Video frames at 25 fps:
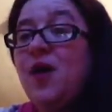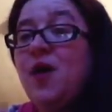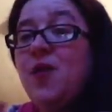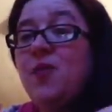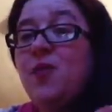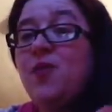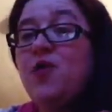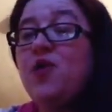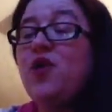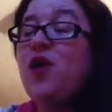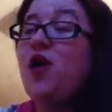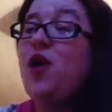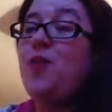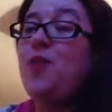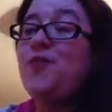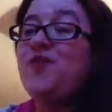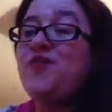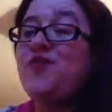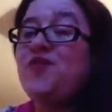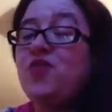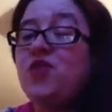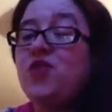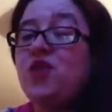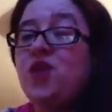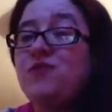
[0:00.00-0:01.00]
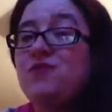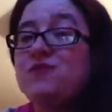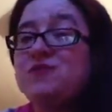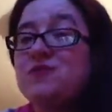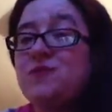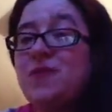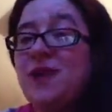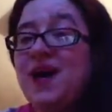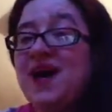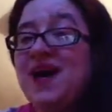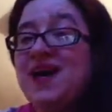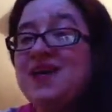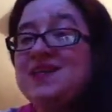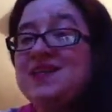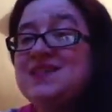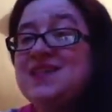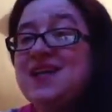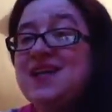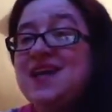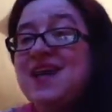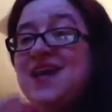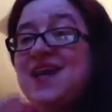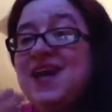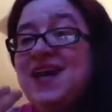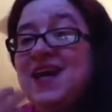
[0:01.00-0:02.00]
Put it on before you go to bed.
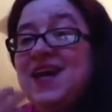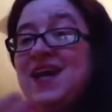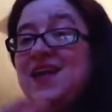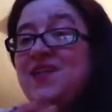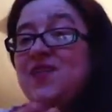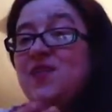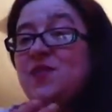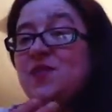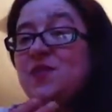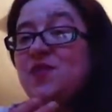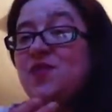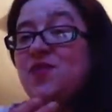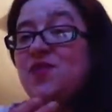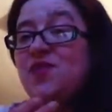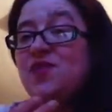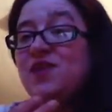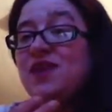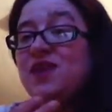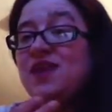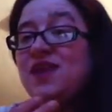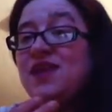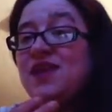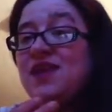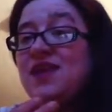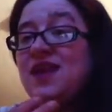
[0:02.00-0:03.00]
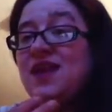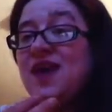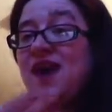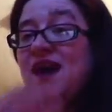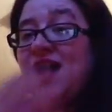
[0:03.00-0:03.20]
In the morning,